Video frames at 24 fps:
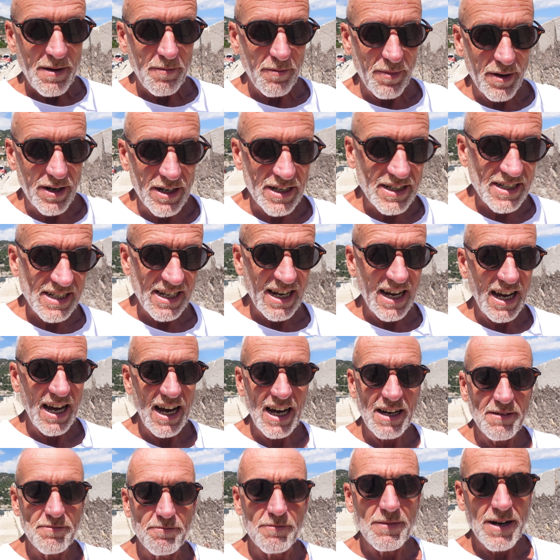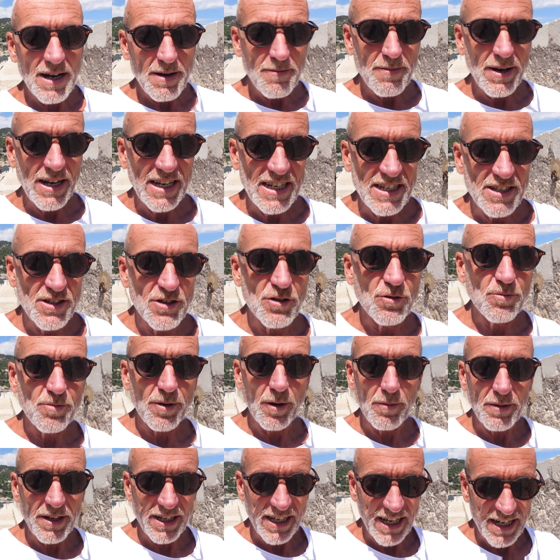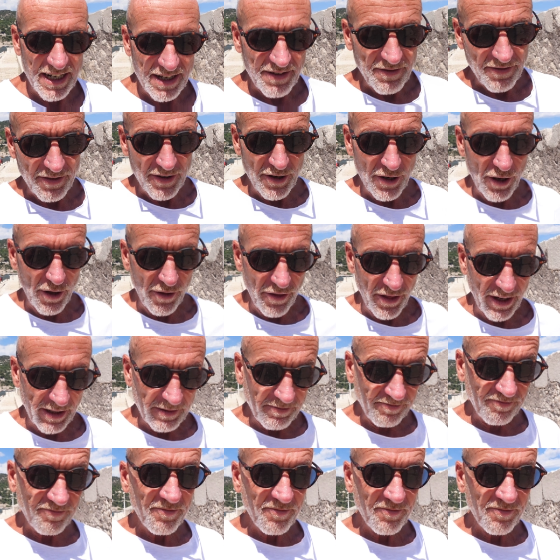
but my bet is you'll probably get it for nothing.